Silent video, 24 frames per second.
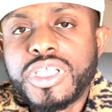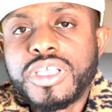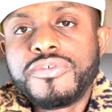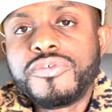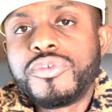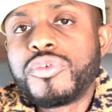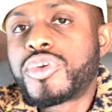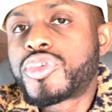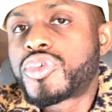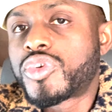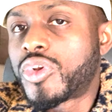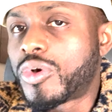If
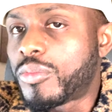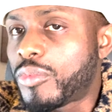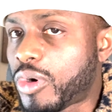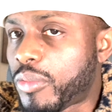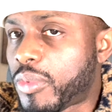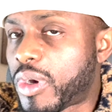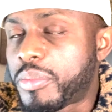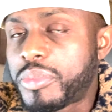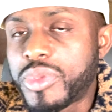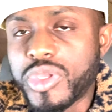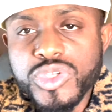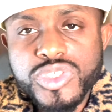you want to know more
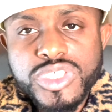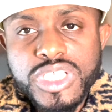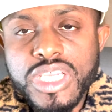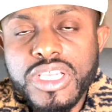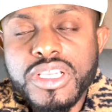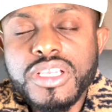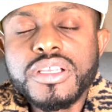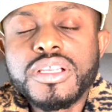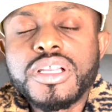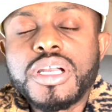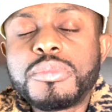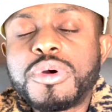about music,
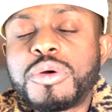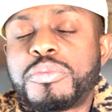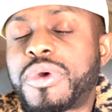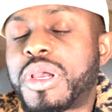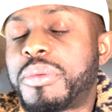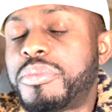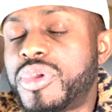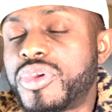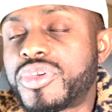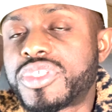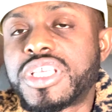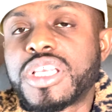about my
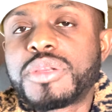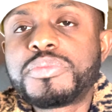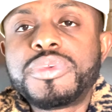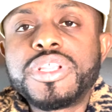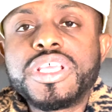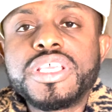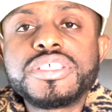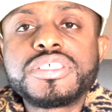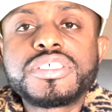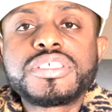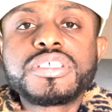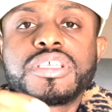music,
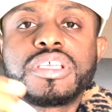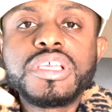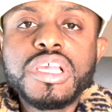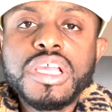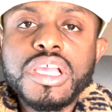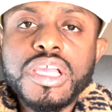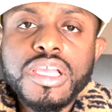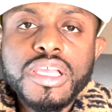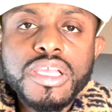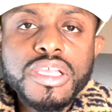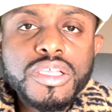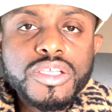please
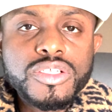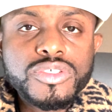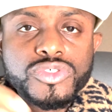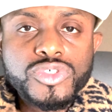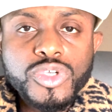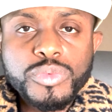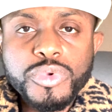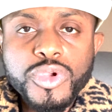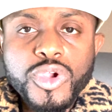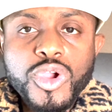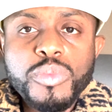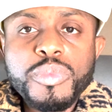
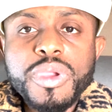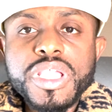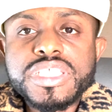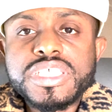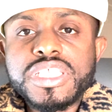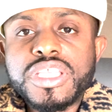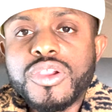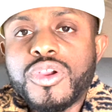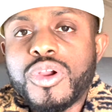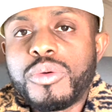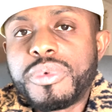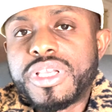drop your comments in
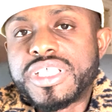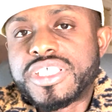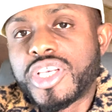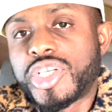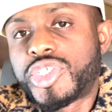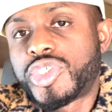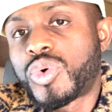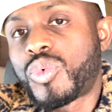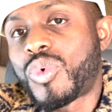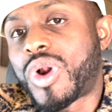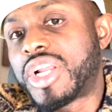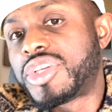the comment
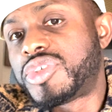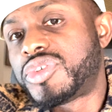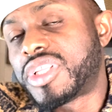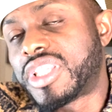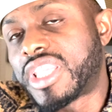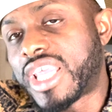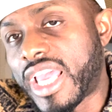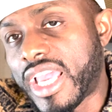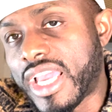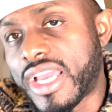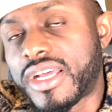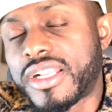section whilst you're
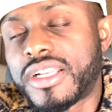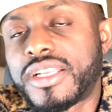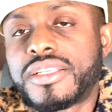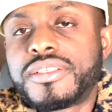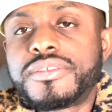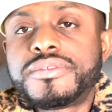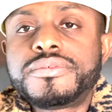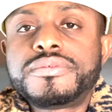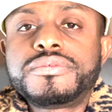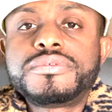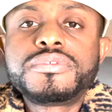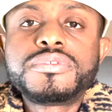there.
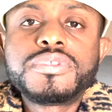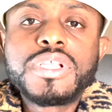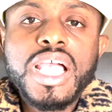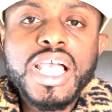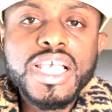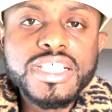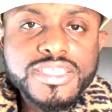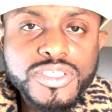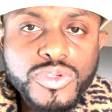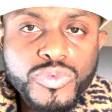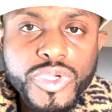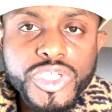
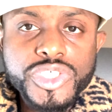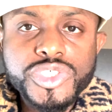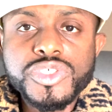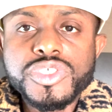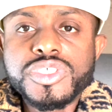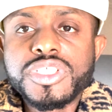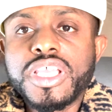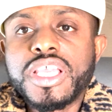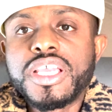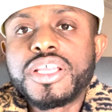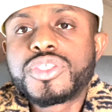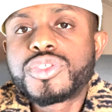Ask questions
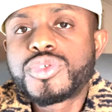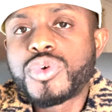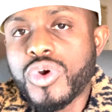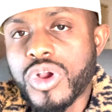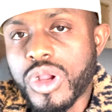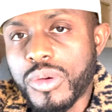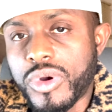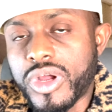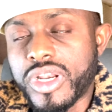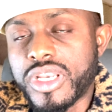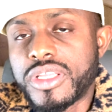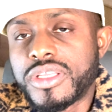there, talk
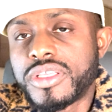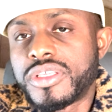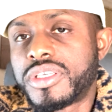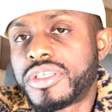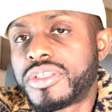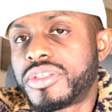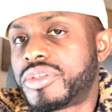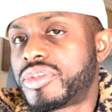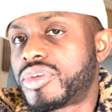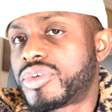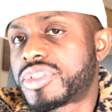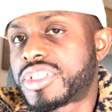about the,
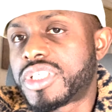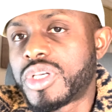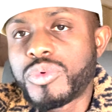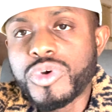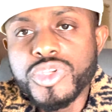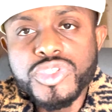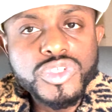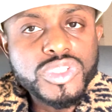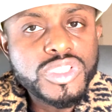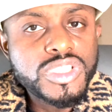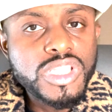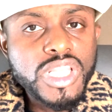you know, say
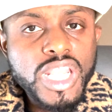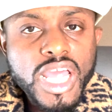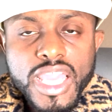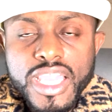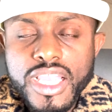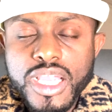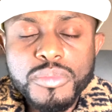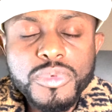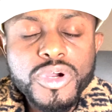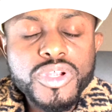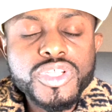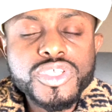what you like
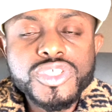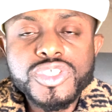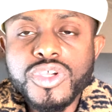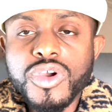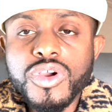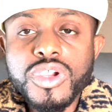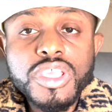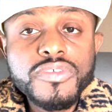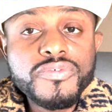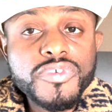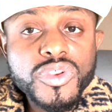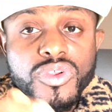about the
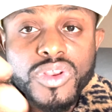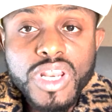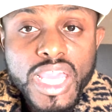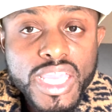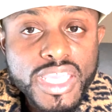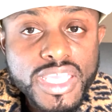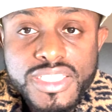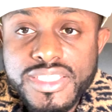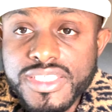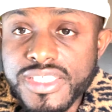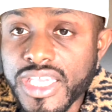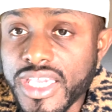song. If you don't like
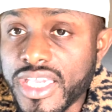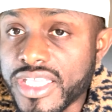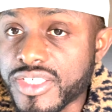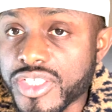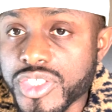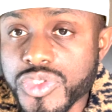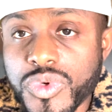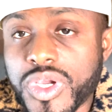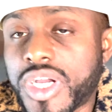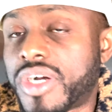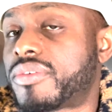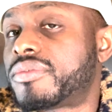it, say it
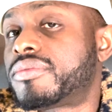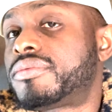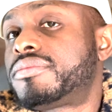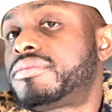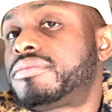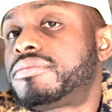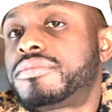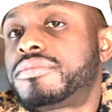as well.